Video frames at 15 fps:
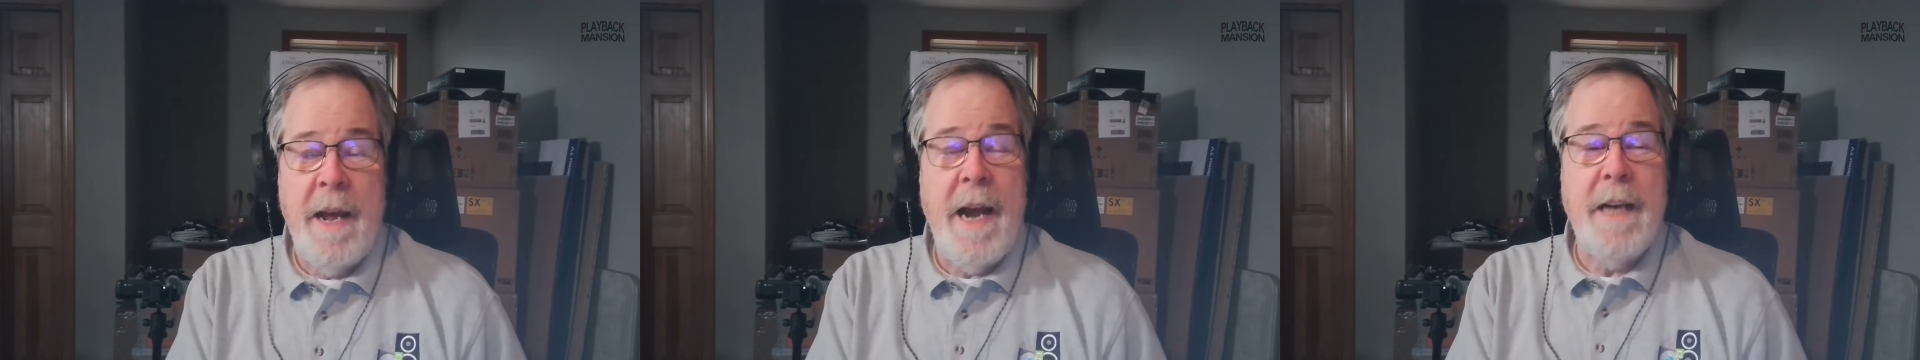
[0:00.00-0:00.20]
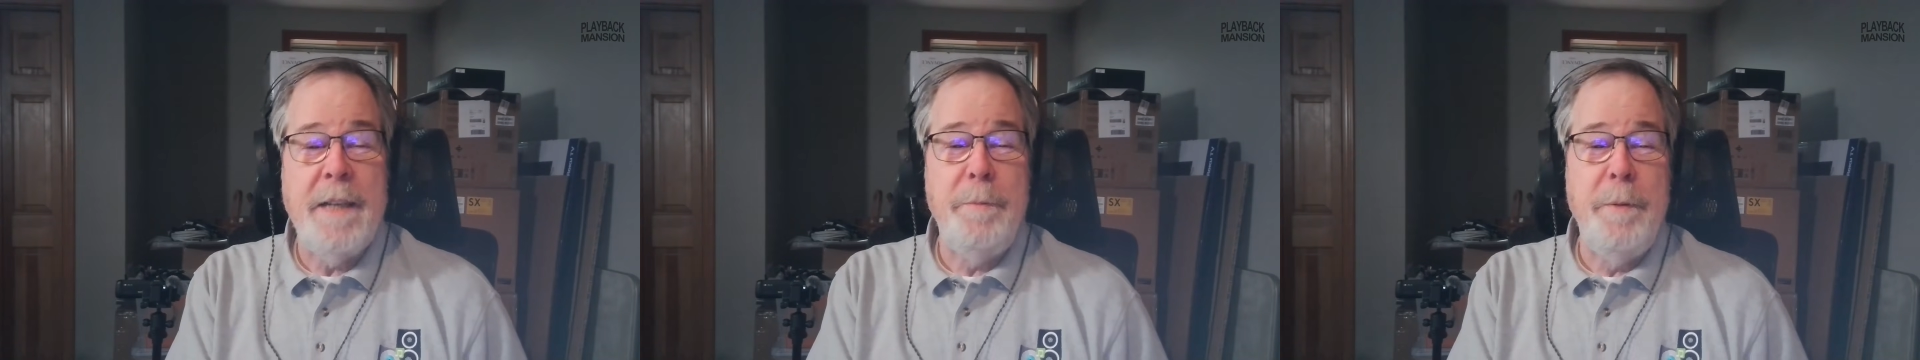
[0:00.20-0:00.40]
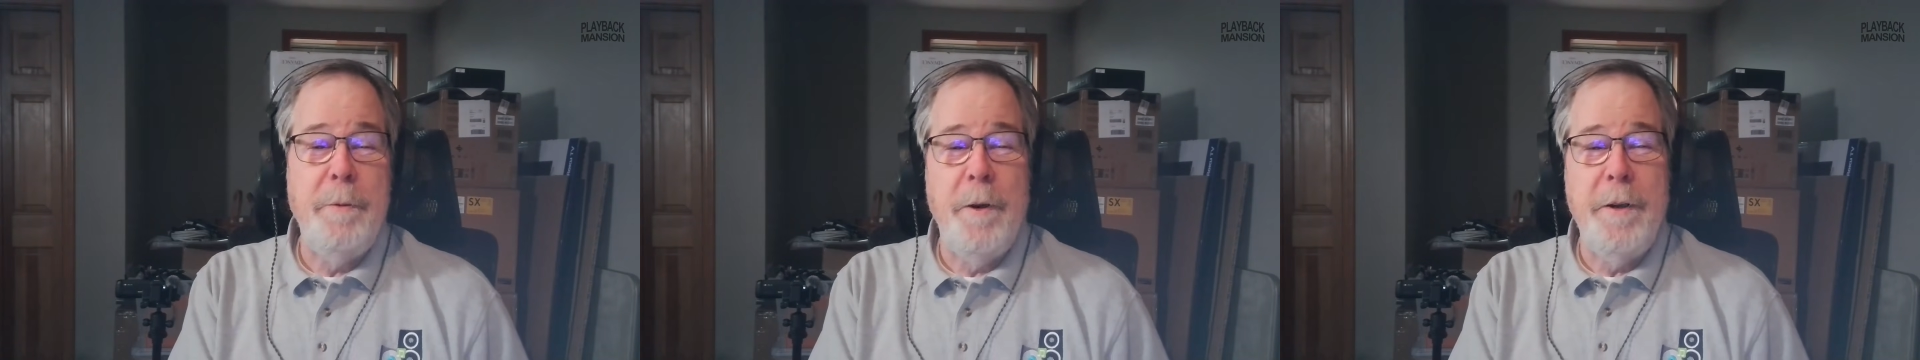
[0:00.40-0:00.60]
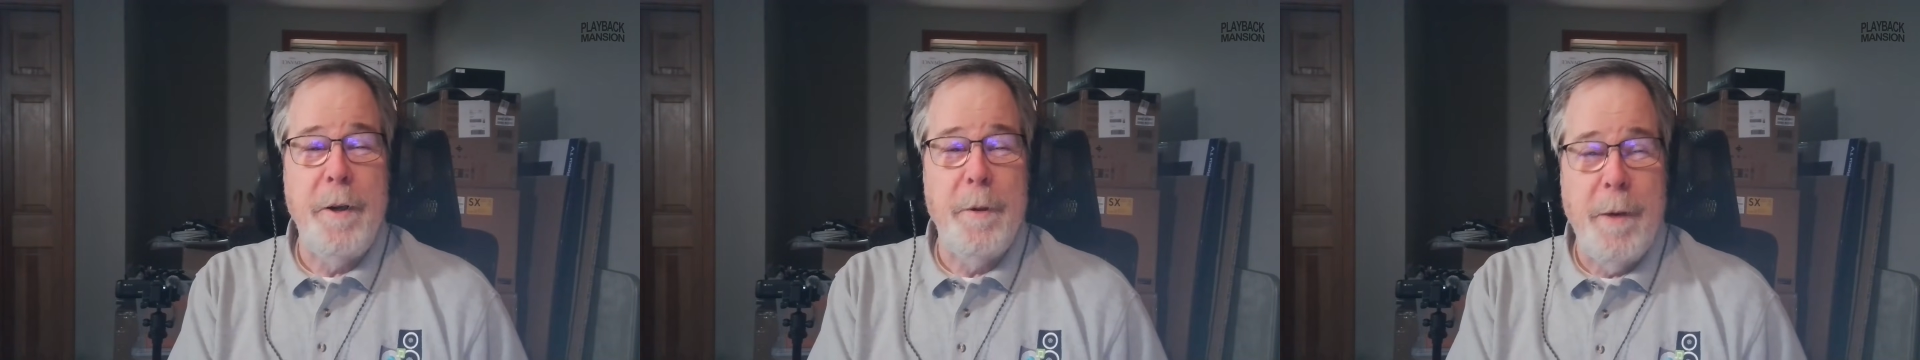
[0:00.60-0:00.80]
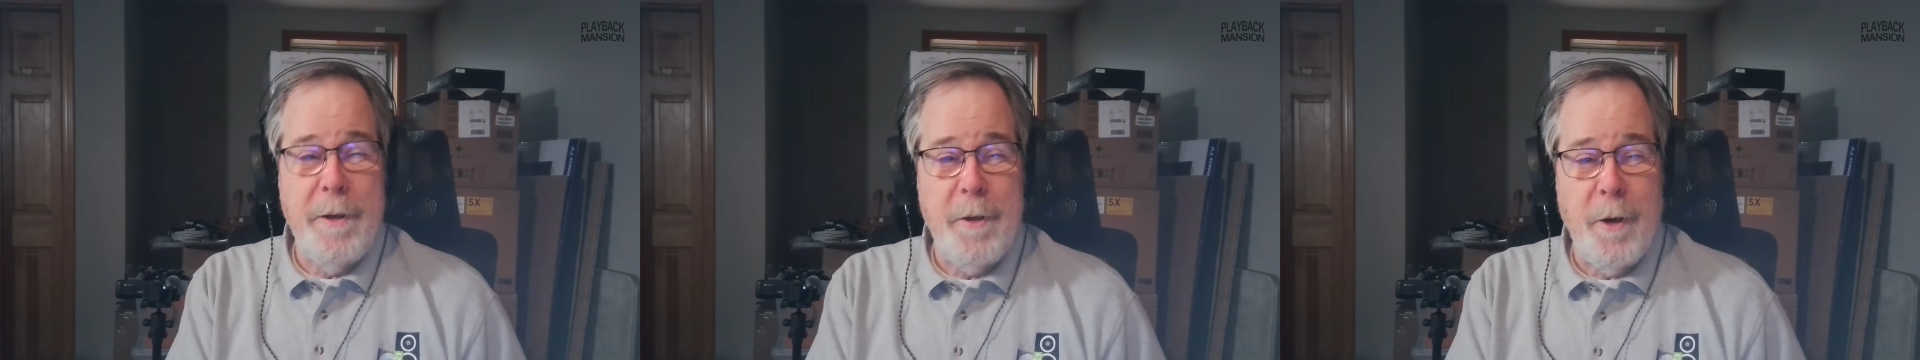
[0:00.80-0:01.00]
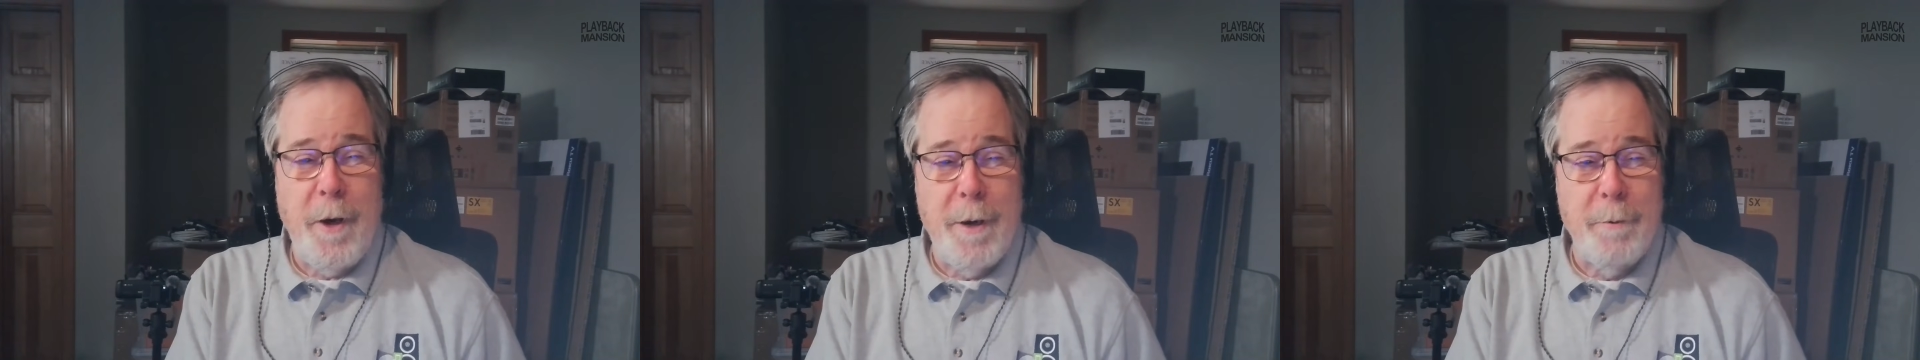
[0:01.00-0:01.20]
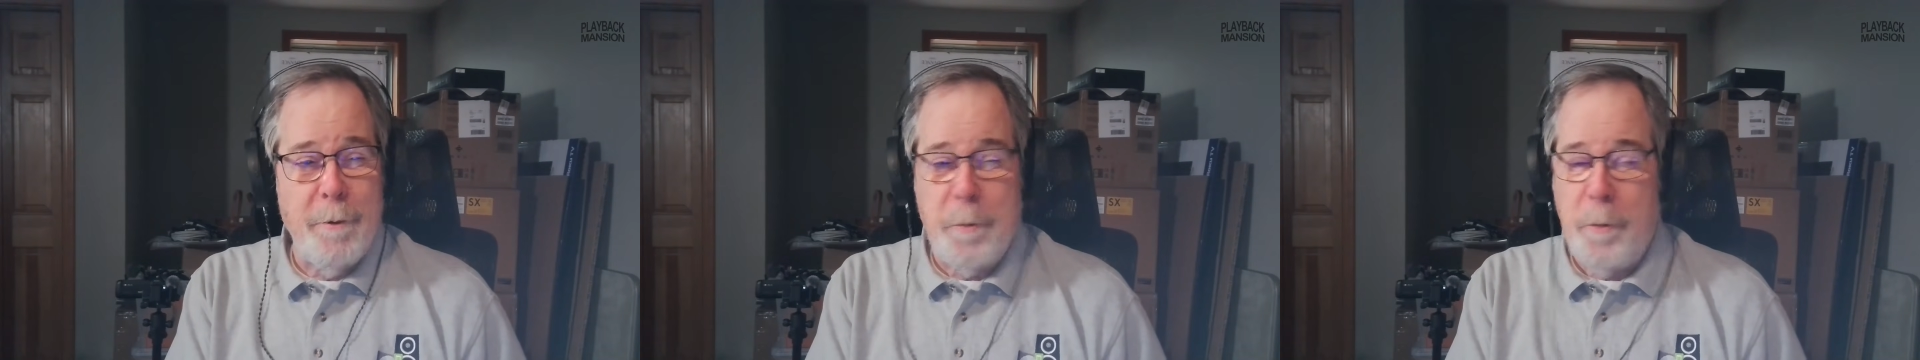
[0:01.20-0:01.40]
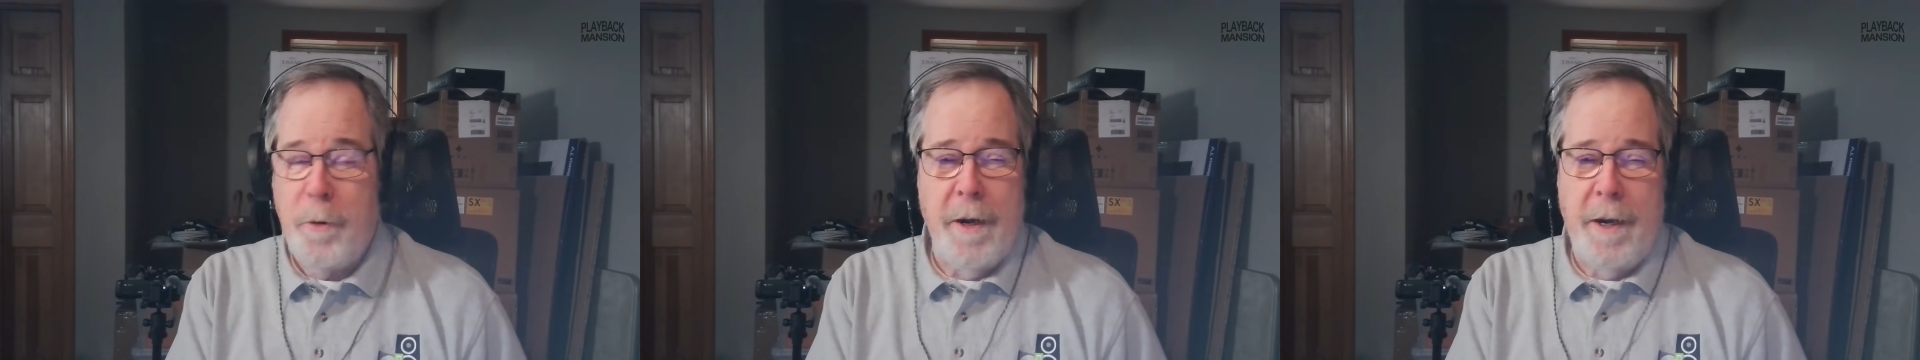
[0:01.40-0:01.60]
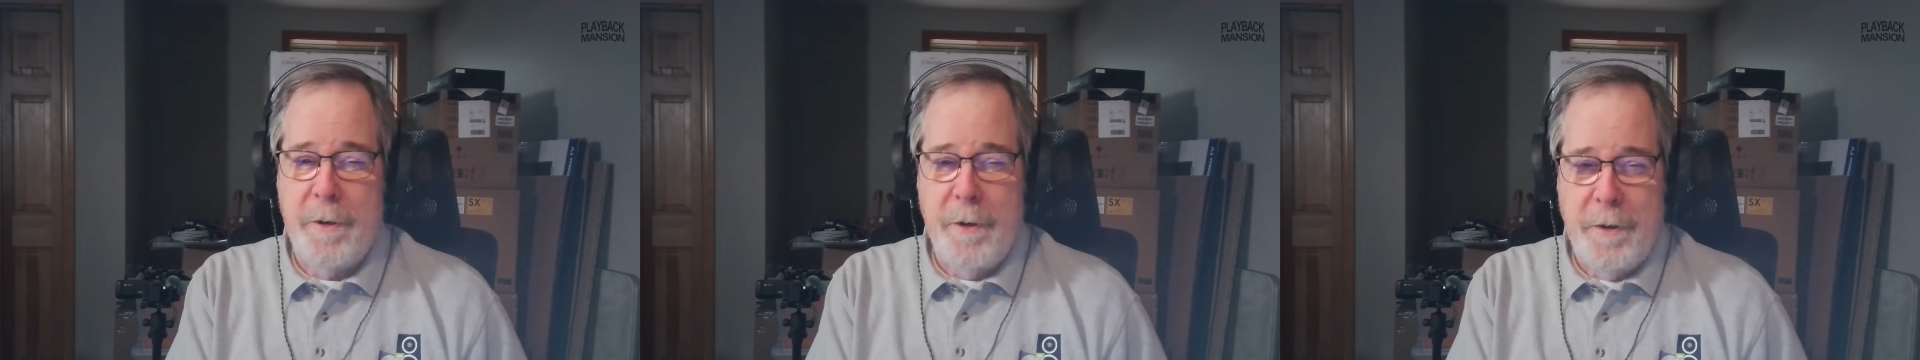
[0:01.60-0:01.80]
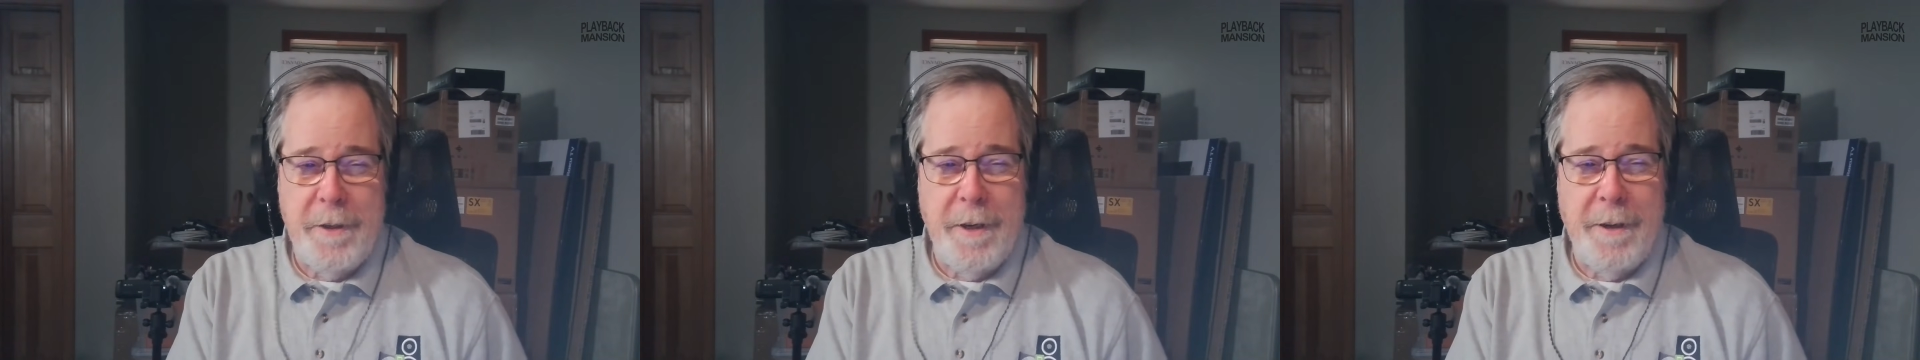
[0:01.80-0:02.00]
ask me what year my daughter was born. I
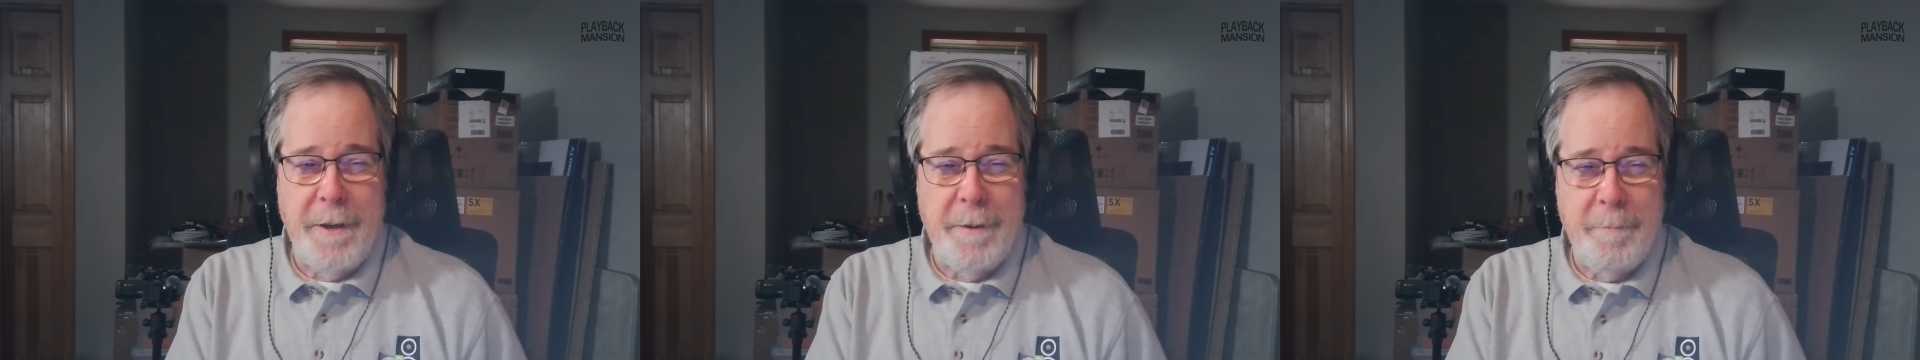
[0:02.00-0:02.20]
couldn't tell you.